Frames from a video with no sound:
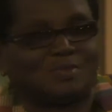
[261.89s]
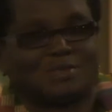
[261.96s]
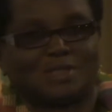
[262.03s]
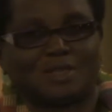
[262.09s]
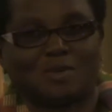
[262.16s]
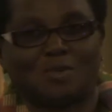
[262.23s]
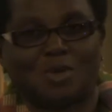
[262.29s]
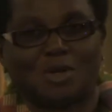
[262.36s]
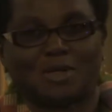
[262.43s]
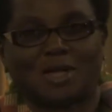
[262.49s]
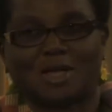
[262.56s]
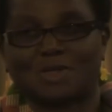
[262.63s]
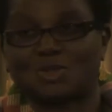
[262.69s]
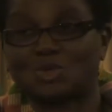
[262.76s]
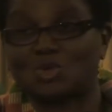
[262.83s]
Someone
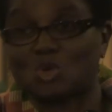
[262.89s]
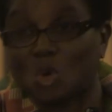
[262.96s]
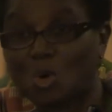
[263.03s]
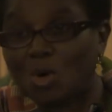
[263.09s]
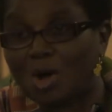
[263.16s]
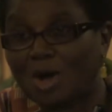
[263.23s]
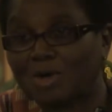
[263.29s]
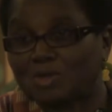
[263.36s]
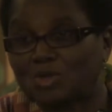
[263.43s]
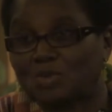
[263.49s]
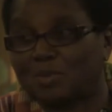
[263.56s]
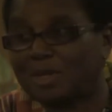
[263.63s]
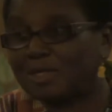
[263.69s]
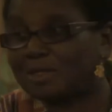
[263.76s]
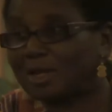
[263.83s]
has to know how to
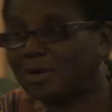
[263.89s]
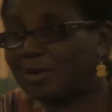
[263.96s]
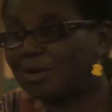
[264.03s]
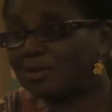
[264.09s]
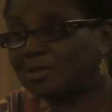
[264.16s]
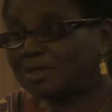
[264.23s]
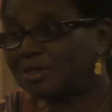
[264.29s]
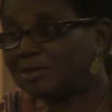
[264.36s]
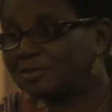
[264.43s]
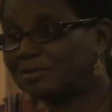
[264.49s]
make the road.